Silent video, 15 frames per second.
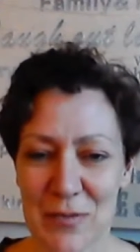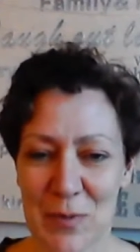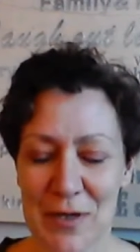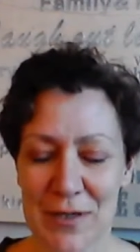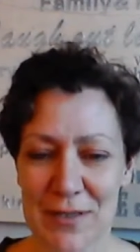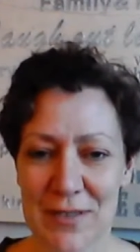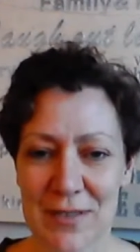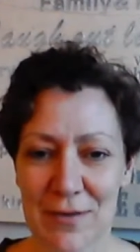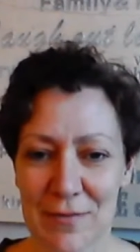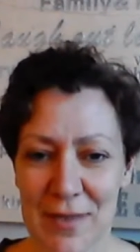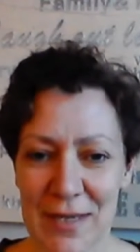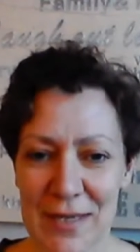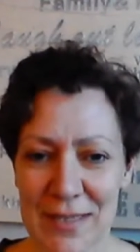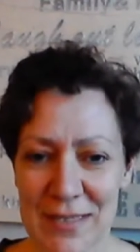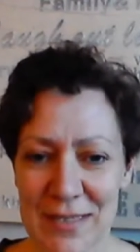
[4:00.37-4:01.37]
experience
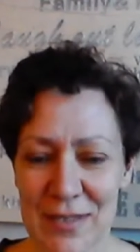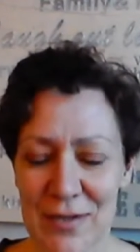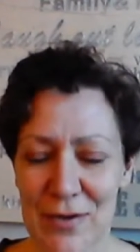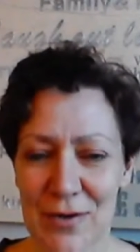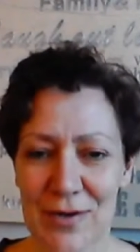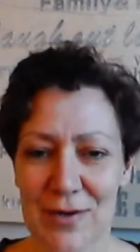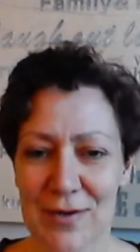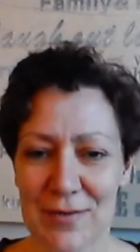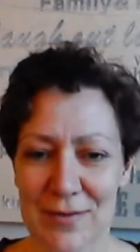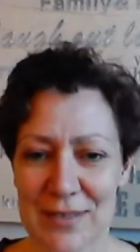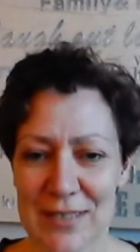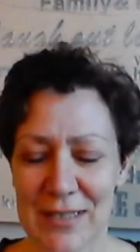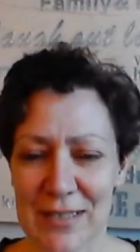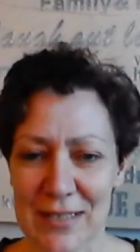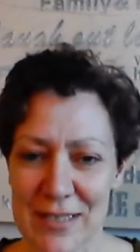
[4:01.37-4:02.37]
of this, or
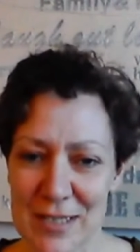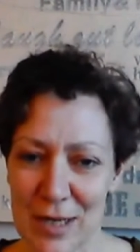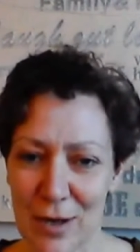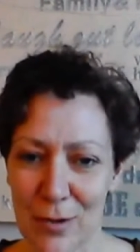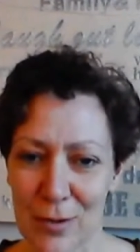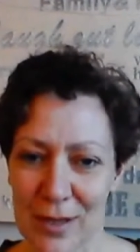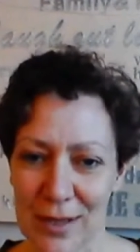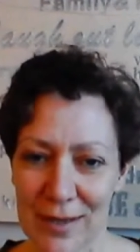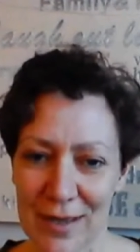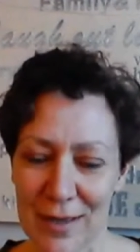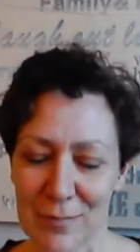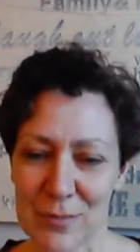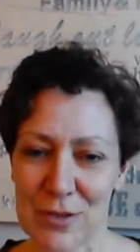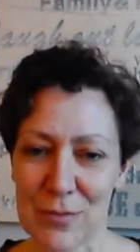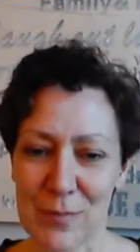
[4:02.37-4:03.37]
did it slowly
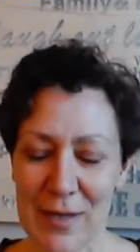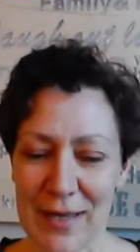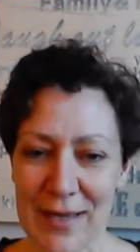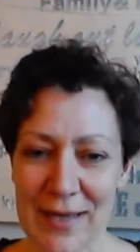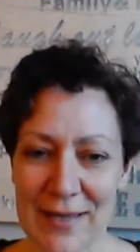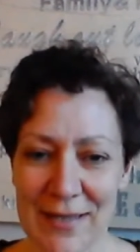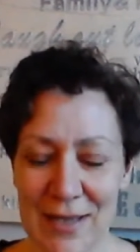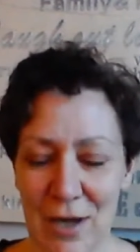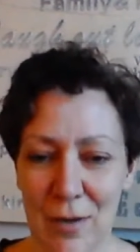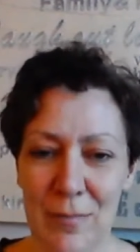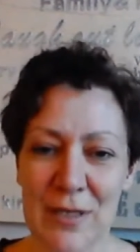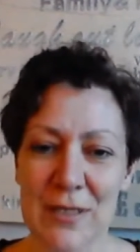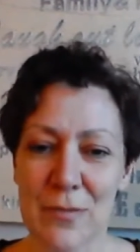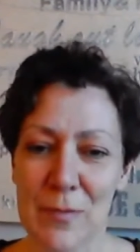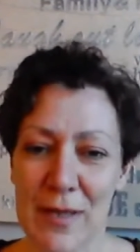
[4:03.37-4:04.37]
come to play, come
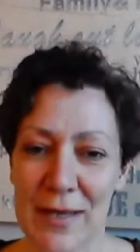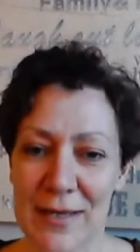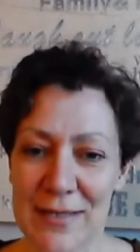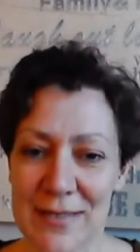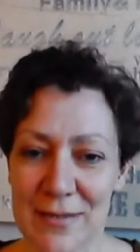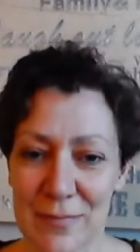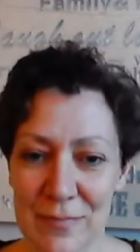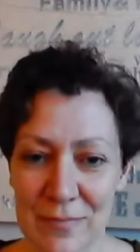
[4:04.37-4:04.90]
into place?